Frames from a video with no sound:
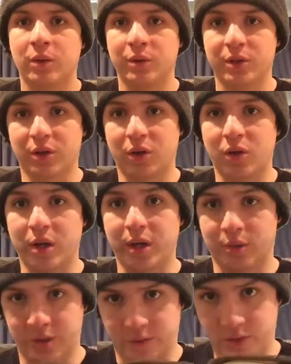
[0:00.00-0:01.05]
which is annoying,
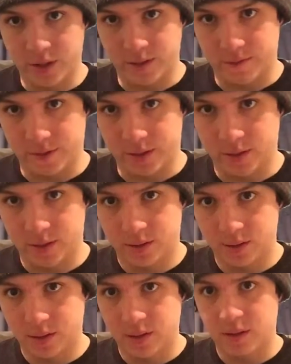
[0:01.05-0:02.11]
which I've tried to fix,
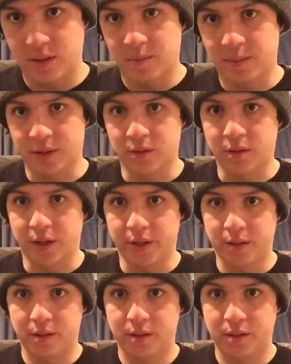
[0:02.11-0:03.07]
but that's alright.